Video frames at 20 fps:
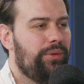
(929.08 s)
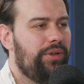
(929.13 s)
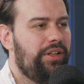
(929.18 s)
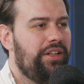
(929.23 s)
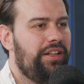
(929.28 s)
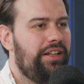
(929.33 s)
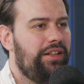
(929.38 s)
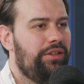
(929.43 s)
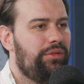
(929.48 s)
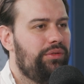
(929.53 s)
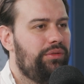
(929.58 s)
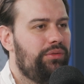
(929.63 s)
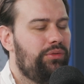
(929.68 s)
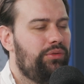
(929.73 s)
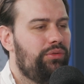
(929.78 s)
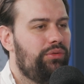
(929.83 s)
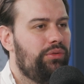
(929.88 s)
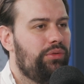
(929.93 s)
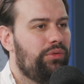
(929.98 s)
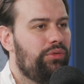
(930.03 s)
need
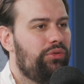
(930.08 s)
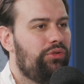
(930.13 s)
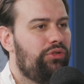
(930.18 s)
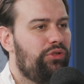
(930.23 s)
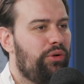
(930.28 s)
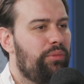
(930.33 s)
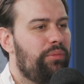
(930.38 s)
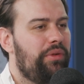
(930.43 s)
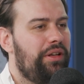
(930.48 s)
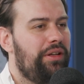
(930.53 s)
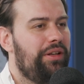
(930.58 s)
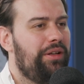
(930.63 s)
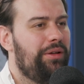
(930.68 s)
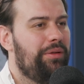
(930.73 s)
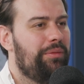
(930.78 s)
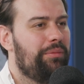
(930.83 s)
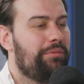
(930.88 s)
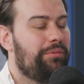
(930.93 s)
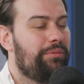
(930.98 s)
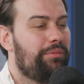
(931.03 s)
so
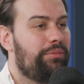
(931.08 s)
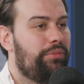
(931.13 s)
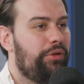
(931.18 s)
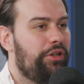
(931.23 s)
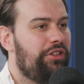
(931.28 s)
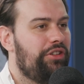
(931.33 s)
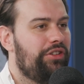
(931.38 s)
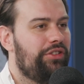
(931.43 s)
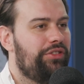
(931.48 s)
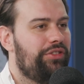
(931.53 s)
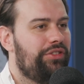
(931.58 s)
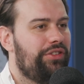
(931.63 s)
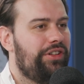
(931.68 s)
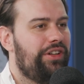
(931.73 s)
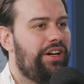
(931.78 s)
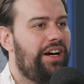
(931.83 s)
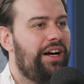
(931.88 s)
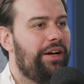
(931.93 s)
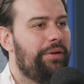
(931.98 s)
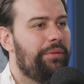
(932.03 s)
many bridges and
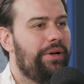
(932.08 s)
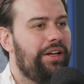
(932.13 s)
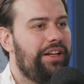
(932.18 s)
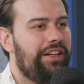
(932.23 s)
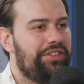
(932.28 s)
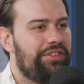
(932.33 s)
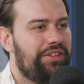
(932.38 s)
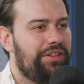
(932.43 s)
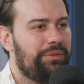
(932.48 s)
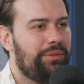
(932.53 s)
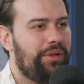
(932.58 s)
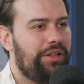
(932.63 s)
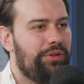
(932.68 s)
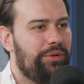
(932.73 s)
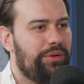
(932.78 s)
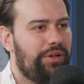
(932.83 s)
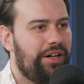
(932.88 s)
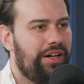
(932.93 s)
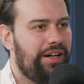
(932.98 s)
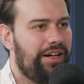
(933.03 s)
highways, and when
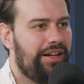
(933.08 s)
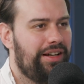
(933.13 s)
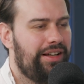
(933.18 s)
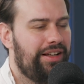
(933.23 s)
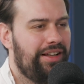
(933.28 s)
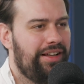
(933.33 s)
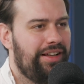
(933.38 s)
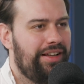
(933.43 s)
you are